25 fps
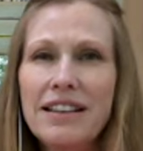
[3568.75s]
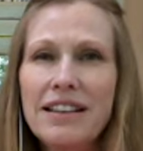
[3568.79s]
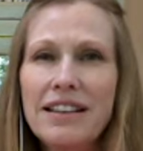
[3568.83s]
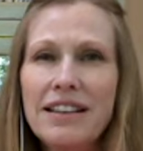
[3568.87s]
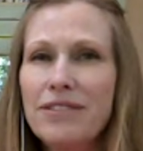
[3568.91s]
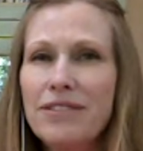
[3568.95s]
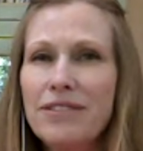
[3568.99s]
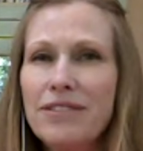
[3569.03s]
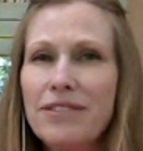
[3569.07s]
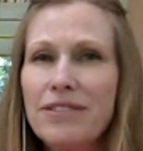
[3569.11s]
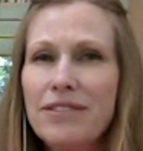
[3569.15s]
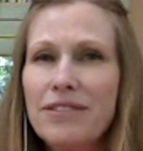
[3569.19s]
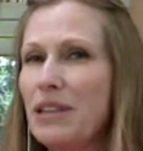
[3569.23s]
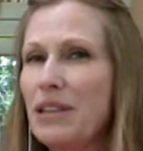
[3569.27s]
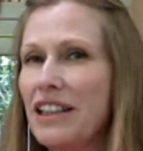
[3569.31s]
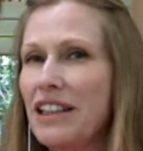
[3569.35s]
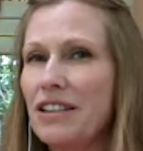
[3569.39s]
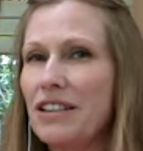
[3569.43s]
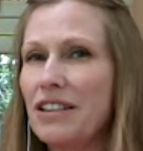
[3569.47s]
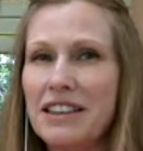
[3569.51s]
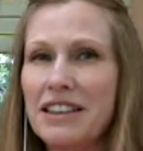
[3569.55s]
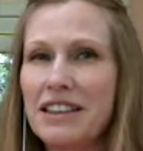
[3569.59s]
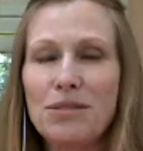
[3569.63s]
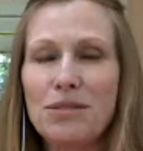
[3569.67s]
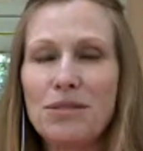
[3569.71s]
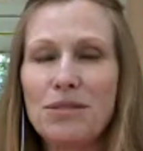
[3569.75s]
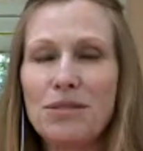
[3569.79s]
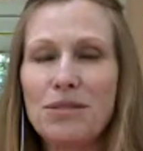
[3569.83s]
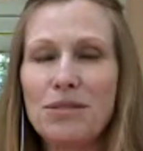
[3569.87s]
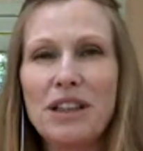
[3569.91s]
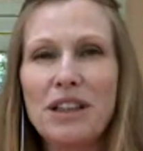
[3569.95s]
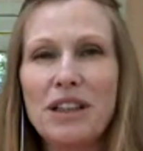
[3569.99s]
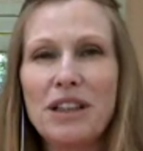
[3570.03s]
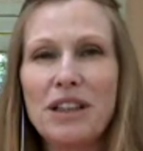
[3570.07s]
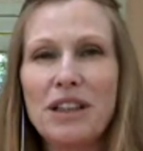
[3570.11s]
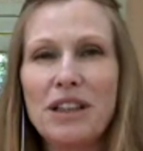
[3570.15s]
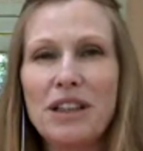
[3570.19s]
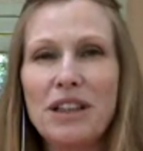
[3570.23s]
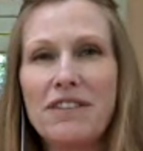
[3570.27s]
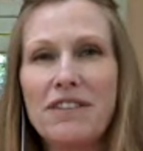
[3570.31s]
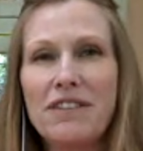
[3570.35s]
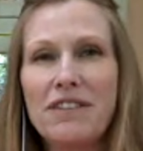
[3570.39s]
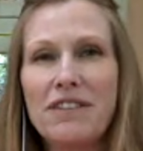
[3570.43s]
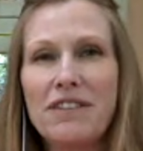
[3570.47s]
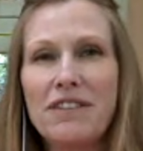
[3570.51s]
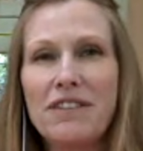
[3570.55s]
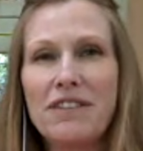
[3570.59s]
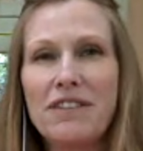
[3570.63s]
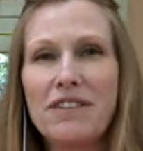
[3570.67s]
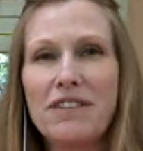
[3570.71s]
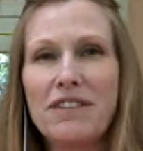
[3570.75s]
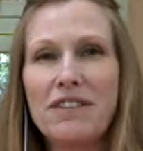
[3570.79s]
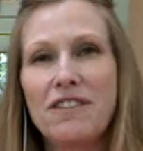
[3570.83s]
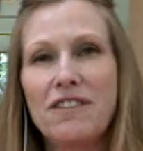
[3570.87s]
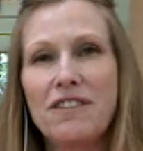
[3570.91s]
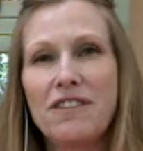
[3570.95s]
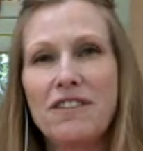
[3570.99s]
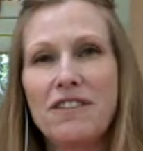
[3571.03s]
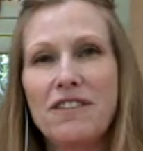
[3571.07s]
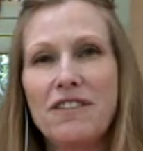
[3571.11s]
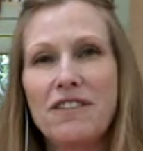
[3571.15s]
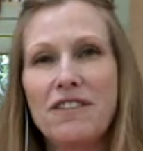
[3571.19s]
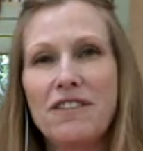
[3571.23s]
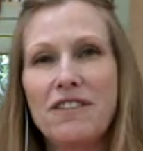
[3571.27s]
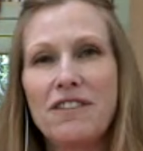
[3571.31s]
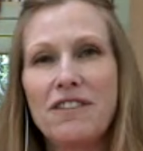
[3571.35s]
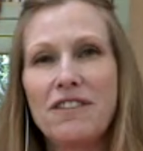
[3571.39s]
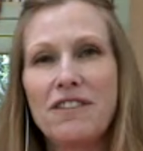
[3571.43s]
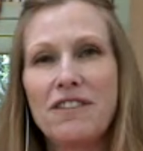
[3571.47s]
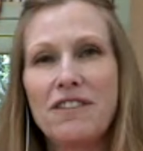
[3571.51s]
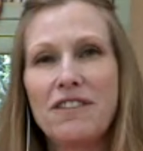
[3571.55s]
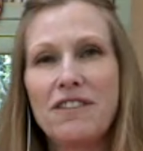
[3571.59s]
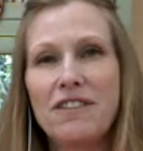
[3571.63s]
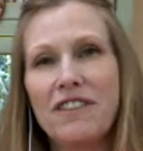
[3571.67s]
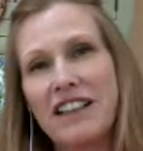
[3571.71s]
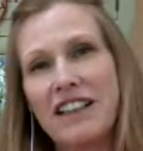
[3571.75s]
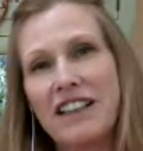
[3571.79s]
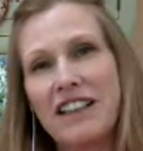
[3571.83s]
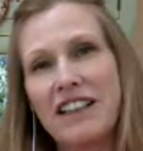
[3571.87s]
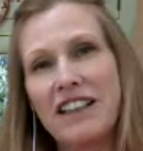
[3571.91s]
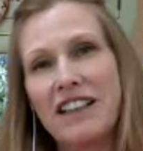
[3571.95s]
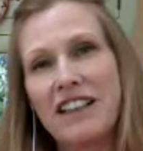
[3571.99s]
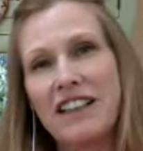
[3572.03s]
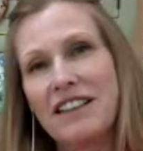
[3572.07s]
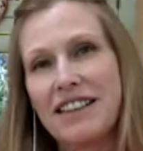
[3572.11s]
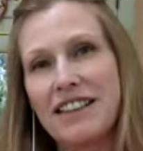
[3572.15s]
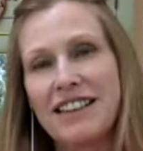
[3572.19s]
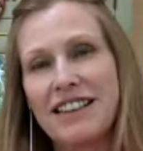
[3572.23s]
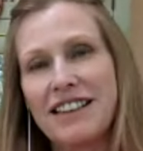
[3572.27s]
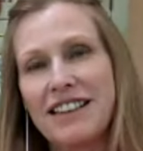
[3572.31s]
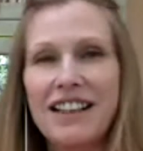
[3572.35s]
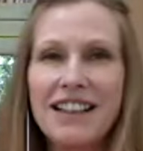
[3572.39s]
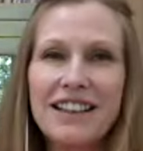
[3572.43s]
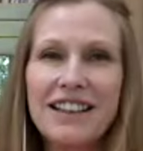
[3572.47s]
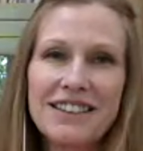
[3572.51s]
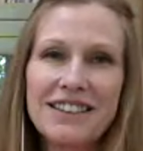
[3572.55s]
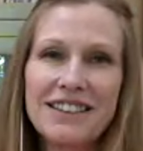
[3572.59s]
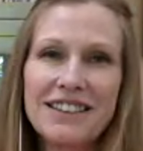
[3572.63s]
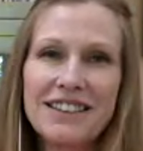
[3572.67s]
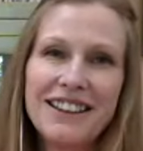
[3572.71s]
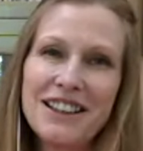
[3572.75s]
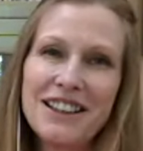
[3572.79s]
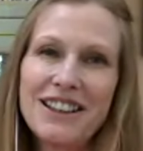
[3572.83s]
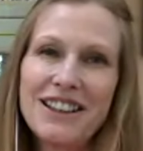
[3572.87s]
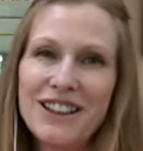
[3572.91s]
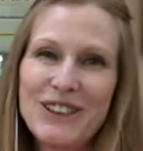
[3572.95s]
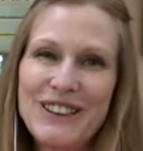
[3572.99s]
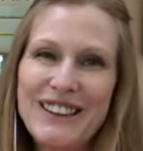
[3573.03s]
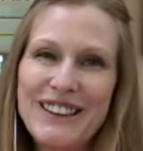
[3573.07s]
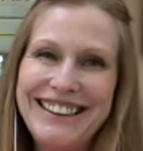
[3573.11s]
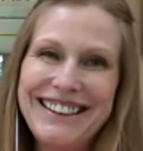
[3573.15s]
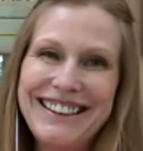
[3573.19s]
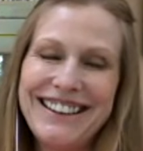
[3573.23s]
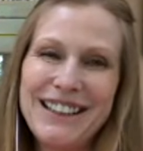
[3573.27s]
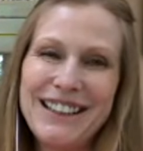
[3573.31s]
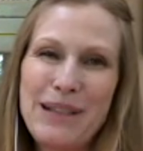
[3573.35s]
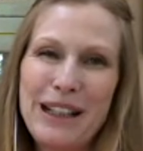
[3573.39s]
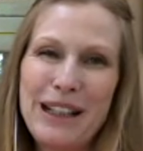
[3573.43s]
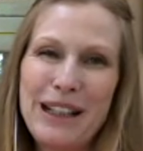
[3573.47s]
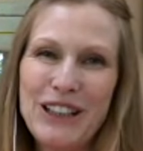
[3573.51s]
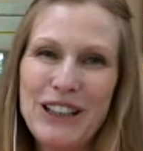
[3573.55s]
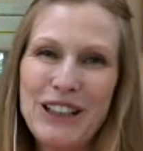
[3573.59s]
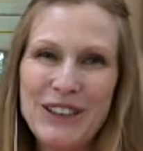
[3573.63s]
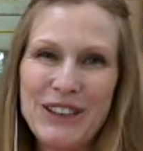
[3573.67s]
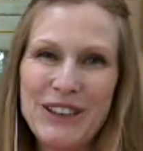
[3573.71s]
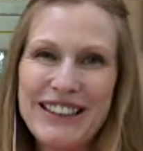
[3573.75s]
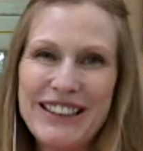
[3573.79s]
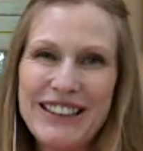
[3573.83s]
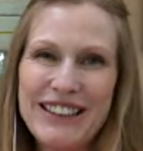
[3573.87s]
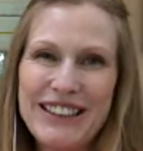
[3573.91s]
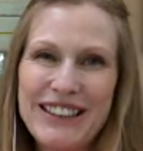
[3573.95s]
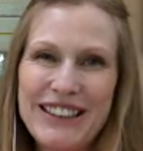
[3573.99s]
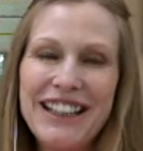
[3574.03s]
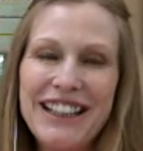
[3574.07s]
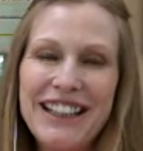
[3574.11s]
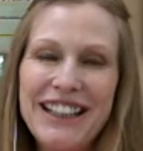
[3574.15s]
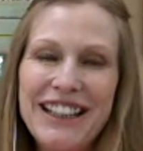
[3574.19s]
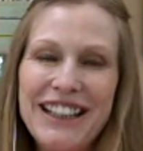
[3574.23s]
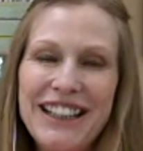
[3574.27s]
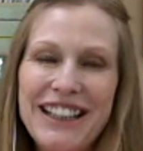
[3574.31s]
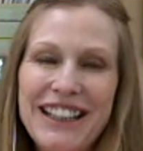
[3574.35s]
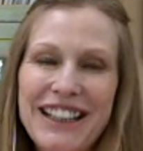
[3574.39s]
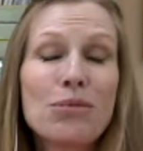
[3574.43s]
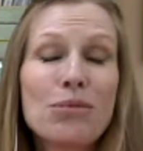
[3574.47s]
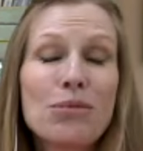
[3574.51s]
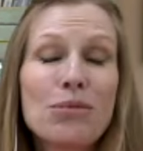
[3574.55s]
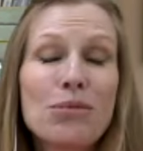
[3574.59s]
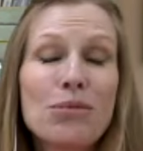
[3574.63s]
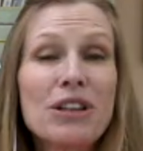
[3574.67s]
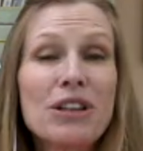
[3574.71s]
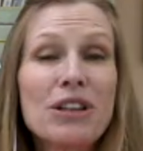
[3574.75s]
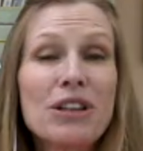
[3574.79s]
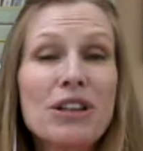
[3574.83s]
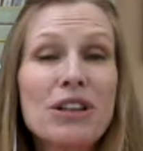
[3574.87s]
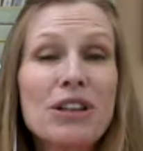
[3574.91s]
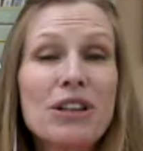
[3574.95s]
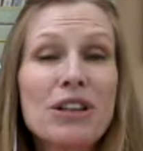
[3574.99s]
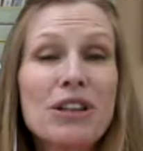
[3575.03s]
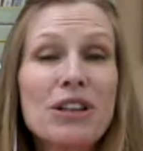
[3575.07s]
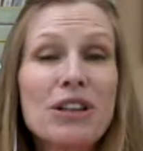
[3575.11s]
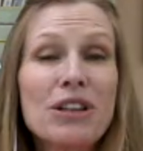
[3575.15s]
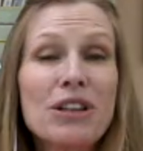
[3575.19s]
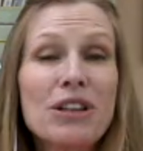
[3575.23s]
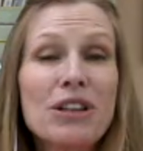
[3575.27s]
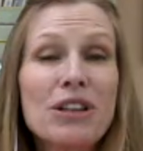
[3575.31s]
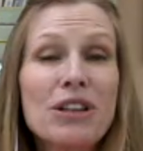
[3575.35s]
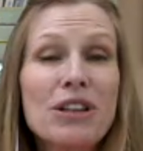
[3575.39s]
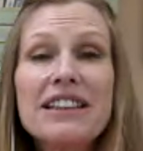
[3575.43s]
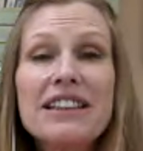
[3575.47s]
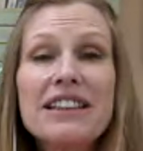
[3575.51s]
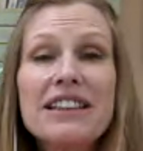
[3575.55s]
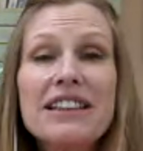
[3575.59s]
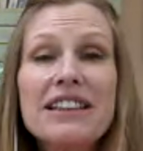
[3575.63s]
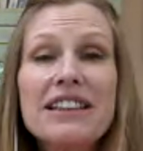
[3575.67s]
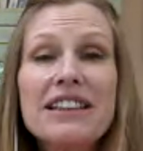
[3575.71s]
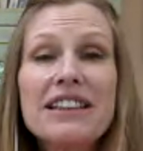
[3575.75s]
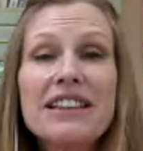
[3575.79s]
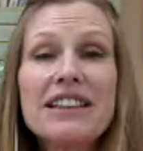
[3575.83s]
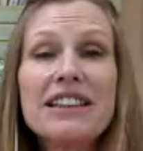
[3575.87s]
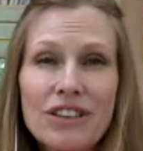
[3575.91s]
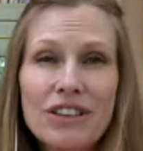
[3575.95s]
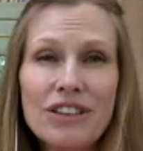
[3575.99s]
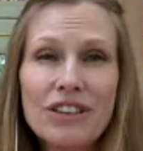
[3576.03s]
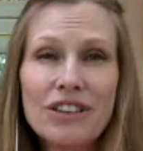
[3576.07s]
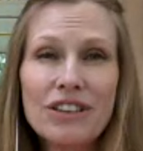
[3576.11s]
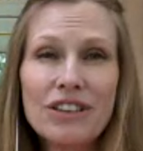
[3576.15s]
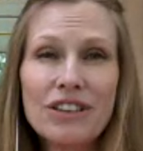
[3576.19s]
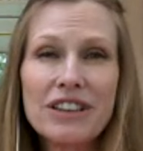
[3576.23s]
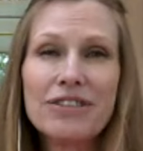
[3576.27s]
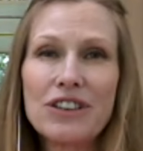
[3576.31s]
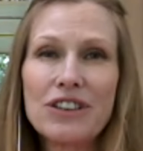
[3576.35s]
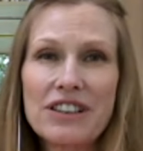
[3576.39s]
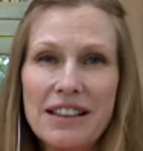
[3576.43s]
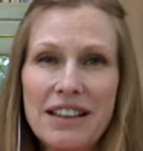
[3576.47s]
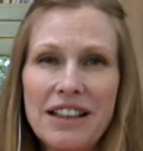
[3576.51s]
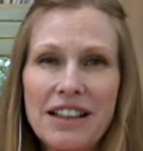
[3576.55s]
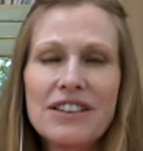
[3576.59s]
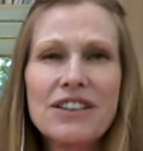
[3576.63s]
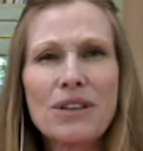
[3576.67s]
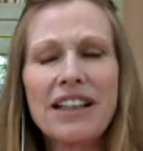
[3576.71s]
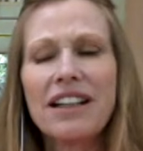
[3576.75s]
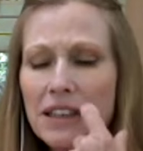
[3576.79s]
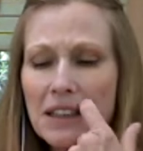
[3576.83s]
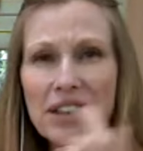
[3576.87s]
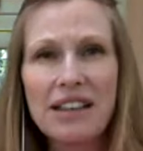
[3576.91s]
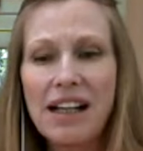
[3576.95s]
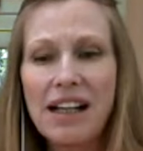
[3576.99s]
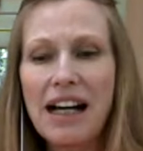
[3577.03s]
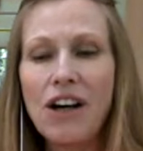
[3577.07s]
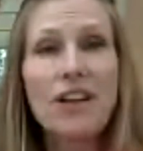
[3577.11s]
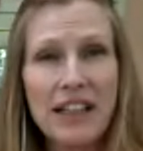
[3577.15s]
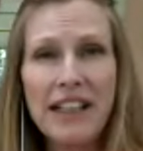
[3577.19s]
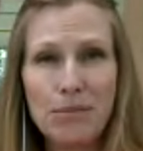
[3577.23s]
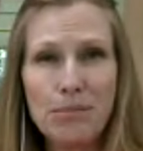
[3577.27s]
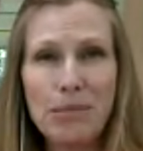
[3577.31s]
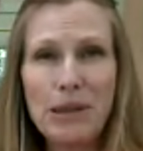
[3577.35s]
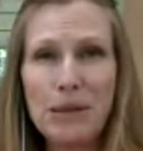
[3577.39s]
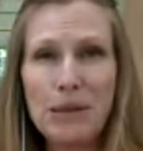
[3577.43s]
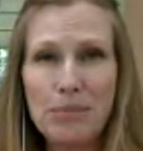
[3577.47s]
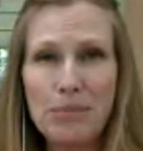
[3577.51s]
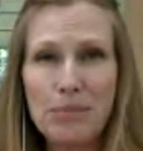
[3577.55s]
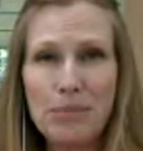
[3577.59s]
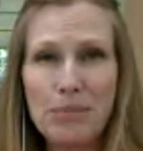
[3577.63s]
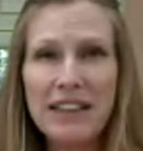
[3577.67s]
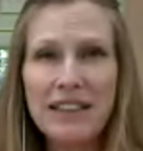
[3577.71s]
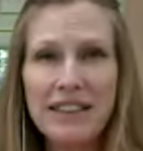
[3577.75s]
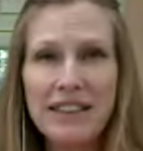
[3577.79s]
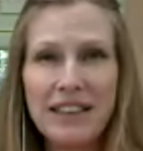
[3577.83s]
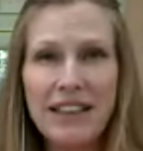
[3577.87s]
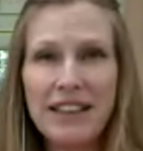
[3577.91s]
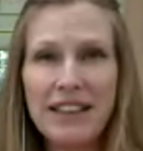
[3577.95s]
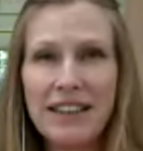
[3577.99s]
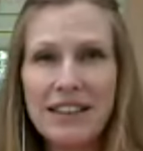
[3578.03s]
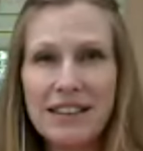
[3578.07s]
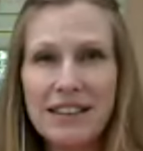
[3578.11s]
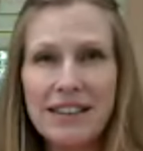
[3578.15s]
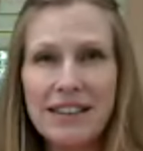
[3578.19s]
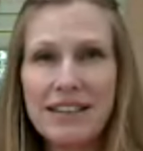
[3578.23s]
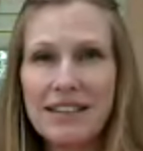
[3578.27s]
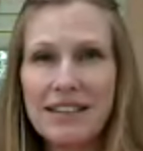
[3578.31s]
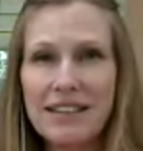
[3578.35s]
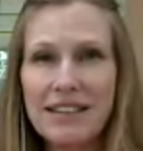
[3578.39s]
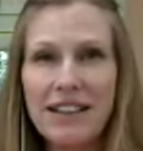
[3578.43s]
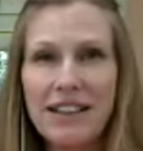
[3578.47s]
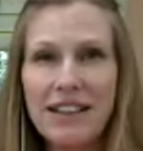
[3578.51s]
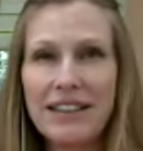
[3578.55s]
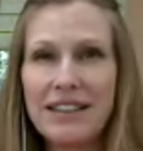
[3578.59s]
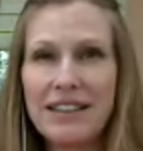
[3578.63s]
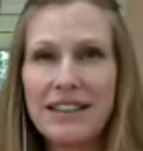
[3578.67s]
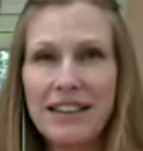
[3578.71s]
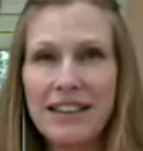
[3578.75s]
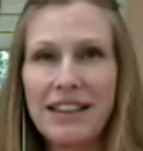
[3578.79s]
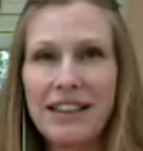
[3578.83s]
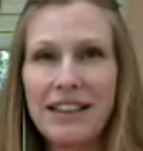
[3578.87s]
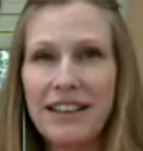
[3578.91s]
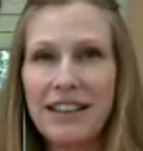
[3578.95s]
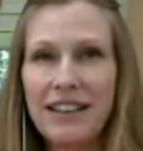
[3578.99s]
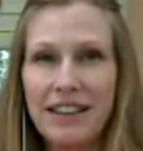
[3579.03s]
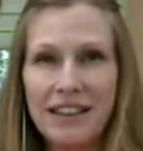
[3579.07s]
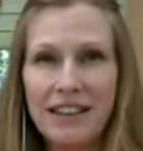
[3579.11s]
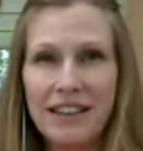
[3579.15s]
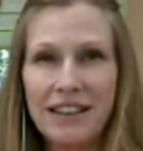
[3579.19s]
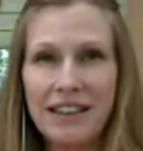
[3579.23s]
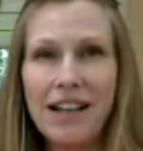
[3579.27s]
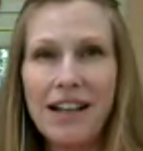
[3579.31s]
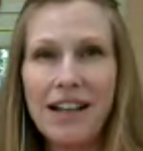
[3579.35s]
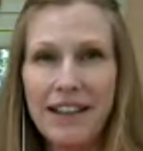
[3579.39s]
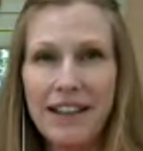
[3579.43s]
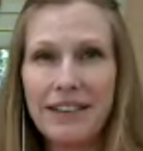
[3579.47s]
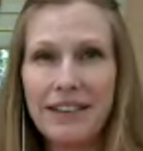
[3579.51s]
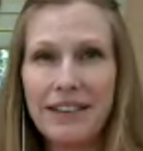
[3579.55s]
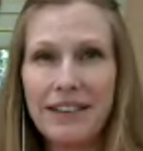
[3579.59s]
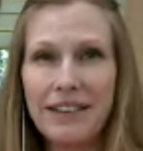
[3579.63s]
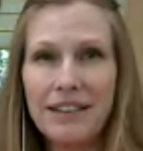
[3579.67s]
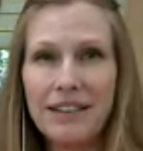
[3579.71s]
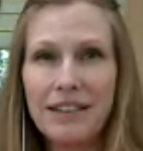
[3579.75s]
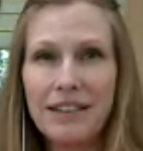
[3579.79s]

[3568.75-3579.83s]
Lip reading: barriers. Now, we're going to be dealing on all different levels. So, and I also want to let people know that although I had been meditating since 1989,